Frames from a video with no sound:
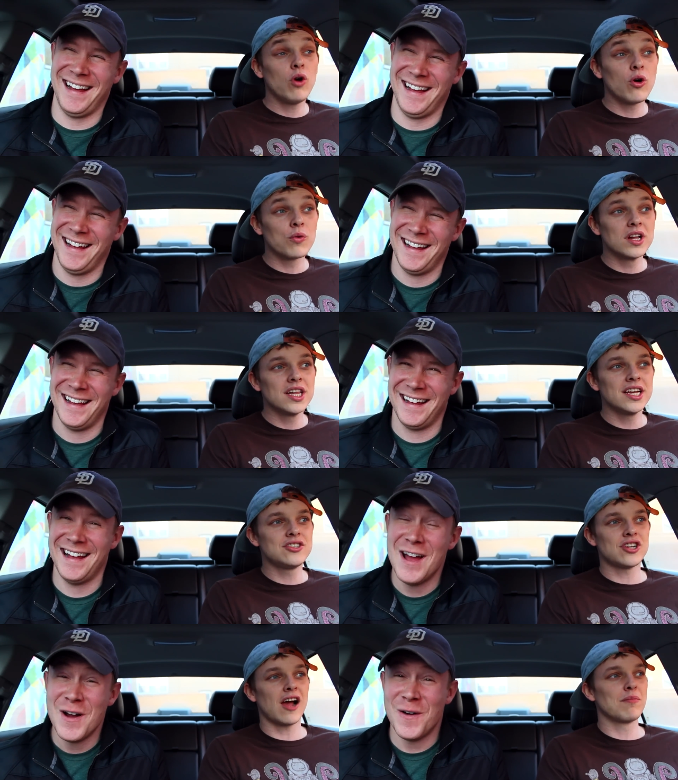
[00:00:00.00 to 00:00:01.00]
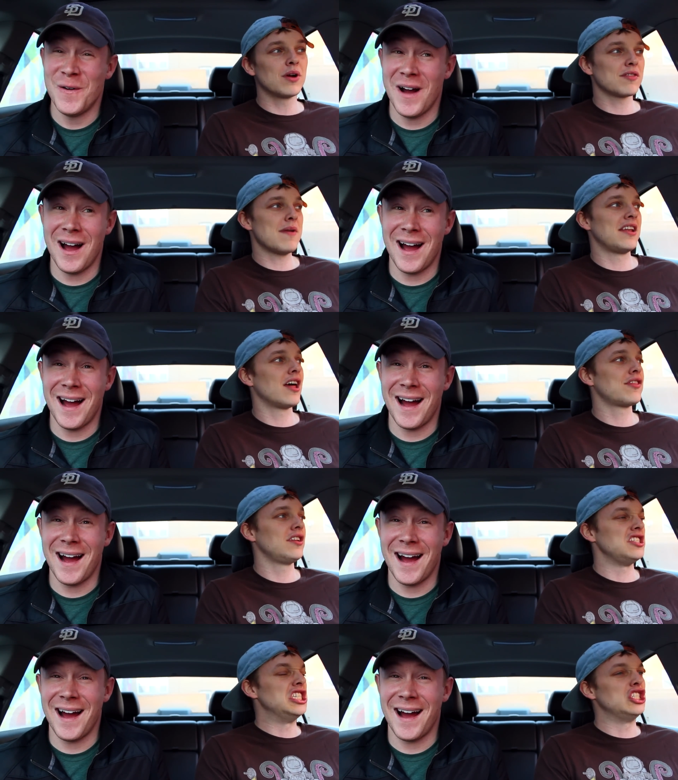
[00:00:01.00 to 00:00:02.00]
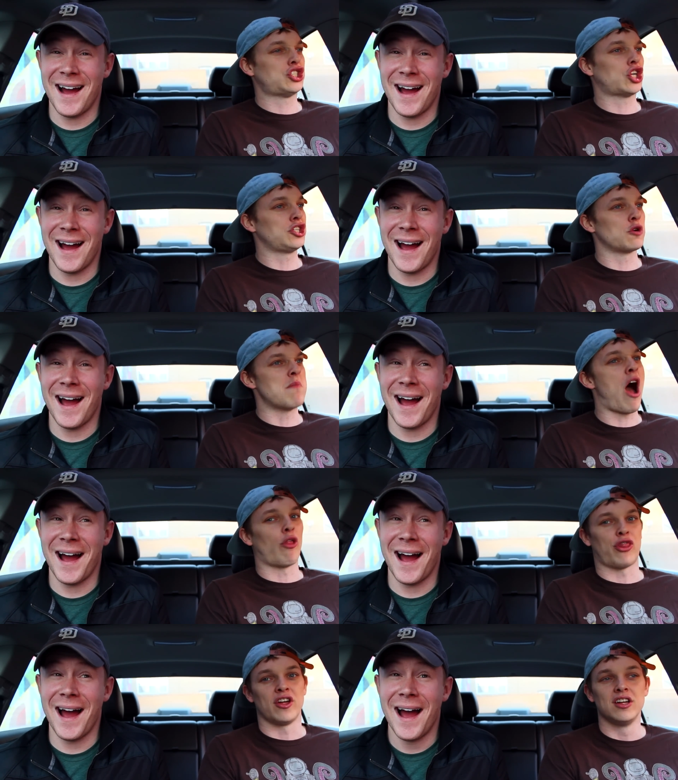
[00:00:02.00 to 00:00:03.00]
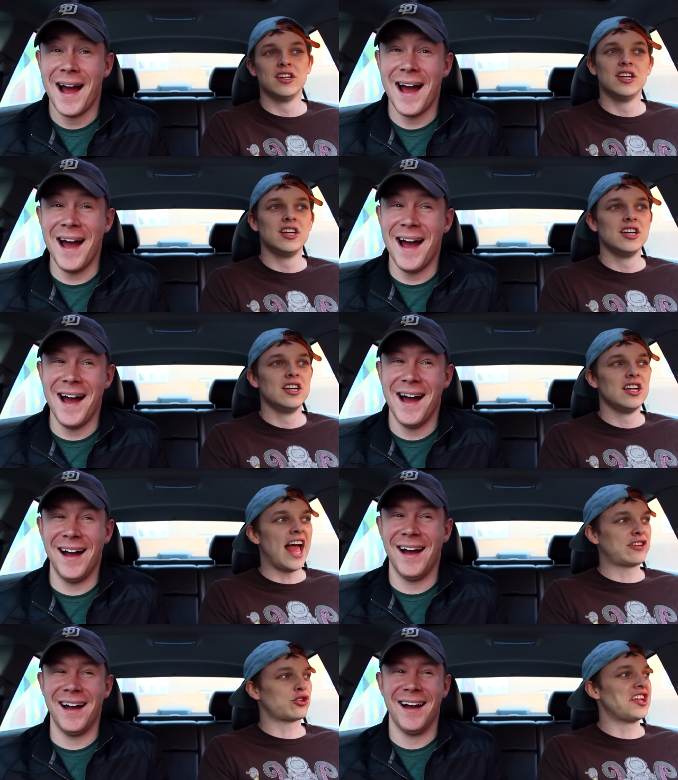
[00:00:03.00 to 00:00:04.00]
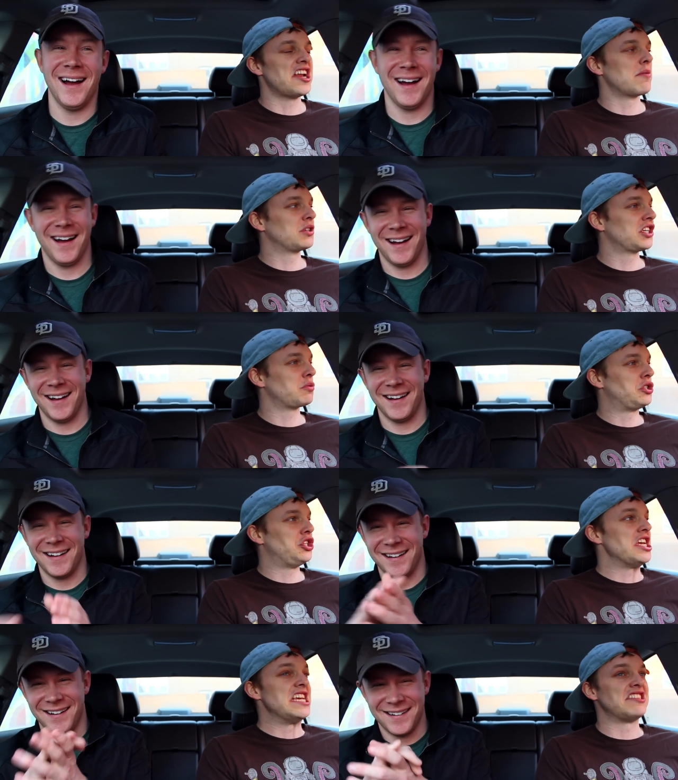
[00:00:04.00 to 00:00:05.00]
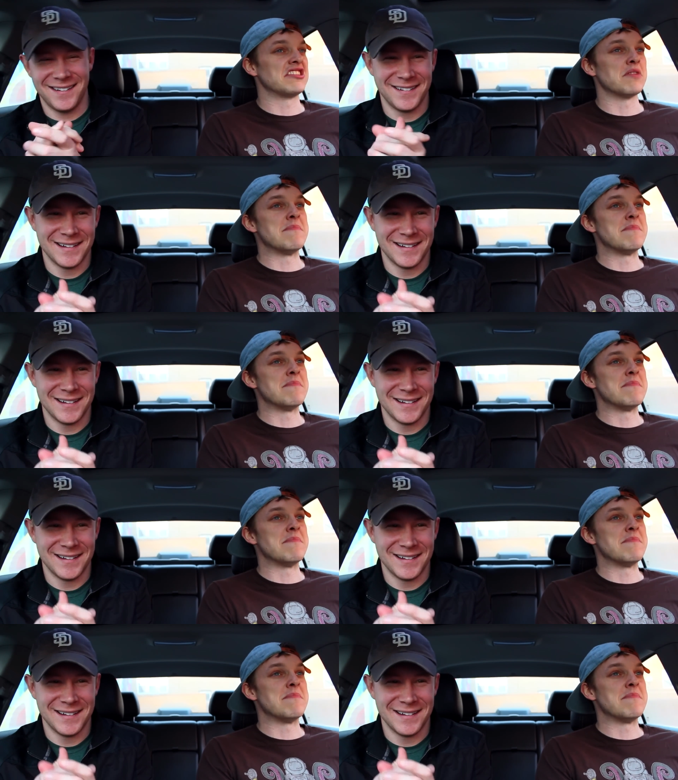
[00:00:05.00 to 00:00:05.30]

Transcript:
Speaker 1: well, really? Childbirth meant nothing? Shut your mouth. Extra day number six with cheese is